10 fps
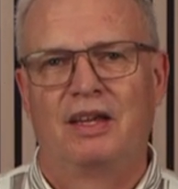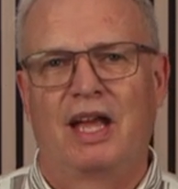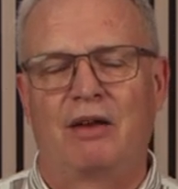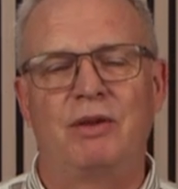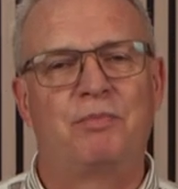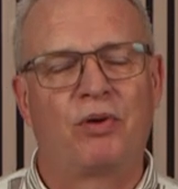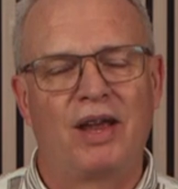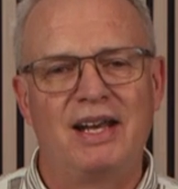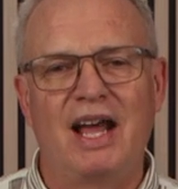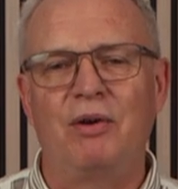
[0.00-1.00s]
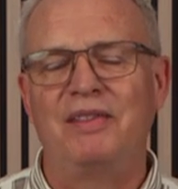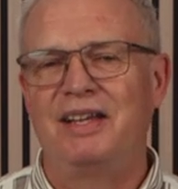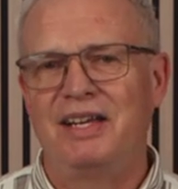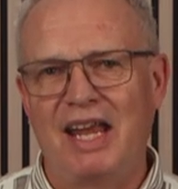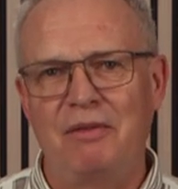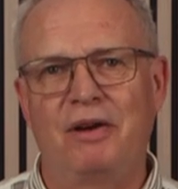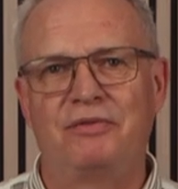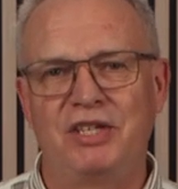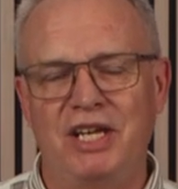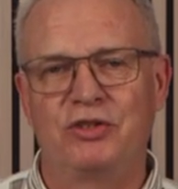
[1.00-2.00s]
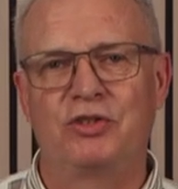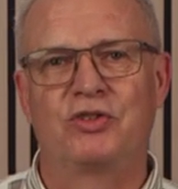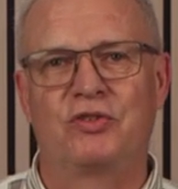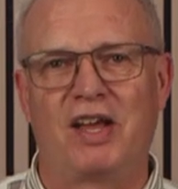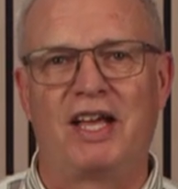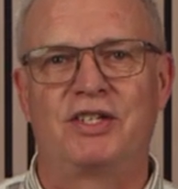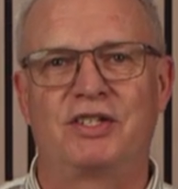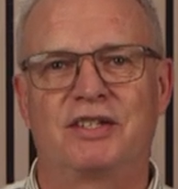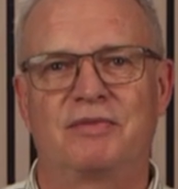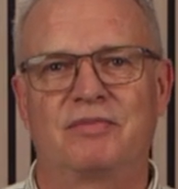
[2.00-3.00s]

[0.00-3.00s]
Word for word: And we pray now in the name of Jesus Christ